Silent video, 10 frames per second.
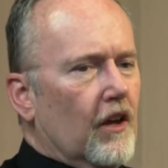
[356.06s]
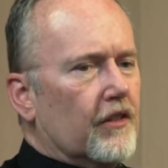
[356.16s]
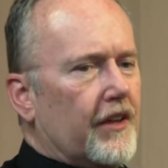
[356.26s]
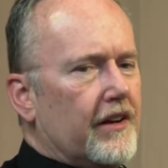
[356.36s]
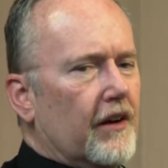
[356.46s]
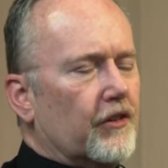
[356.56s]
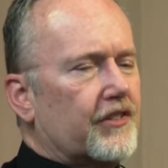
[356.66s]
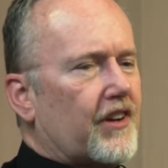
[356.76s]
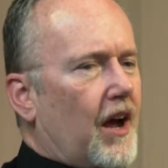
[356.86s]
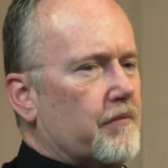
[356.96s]
they never
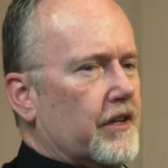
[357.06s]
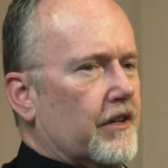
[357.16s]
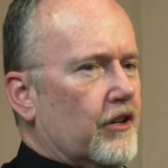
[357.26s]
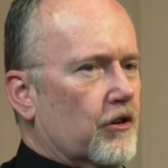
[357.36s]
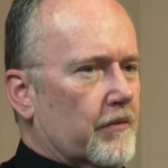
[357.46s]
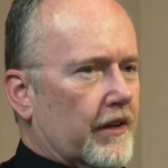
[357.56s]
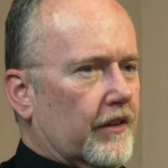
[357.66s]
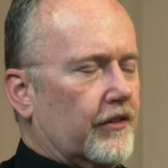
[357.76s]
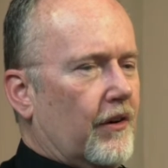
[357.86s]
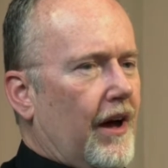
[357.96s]
stop being human.
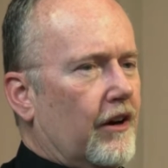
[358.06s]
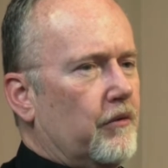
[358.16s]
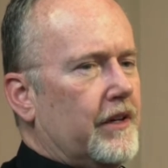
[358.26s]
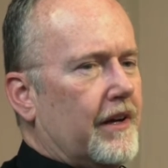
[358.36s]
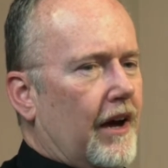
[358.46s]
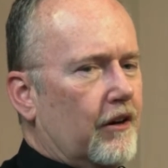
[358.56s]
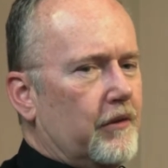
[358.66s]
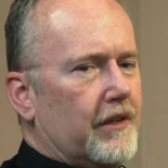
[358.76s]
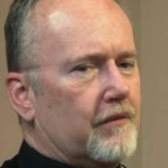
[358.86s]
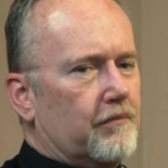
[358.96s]
And so how do
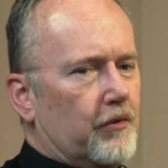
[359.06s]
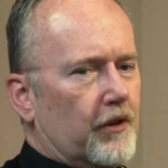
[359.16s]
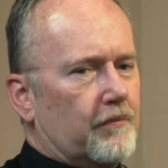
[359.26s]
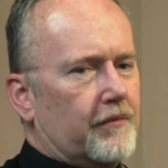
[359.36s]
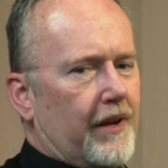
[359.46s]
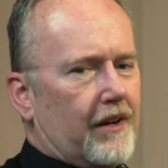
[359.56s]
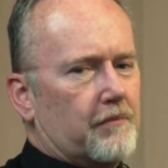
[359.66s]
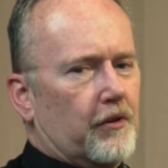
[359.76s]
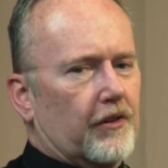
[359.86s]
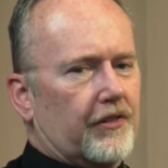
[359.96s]
we take a
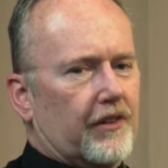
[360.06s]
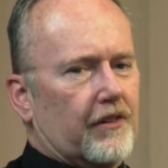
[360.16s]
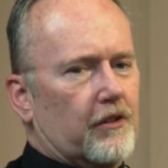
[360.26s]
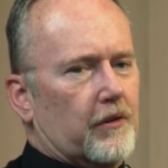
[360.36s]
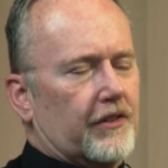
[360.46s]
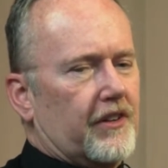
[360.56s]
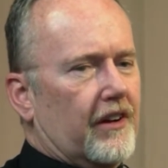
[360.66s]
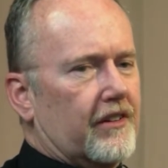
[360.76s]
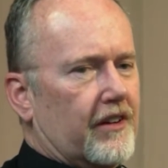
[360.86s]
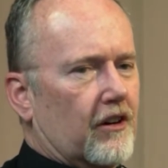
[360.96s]
person who has
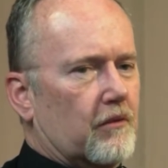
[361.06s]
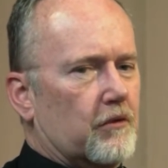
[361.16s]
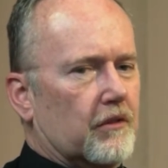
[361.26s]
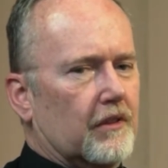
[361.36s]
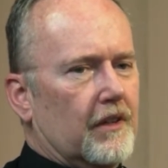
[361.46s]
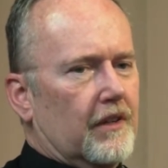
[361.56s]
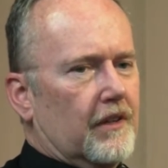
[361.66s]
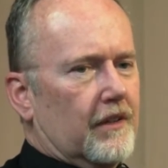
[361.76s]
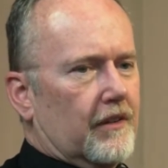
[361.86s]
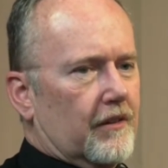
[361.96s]
done a terrible
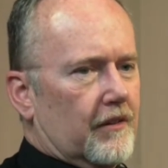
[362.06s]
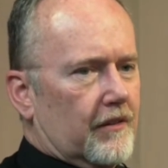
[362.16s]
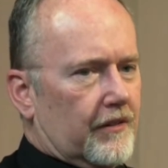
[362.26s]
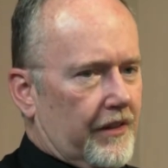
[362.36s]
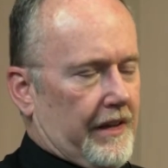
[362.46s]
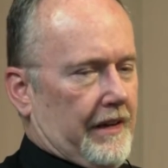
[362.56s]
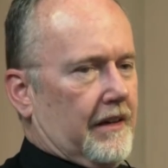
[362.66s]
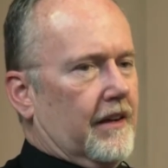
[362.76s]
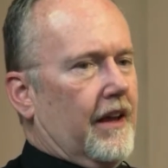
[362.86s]
thing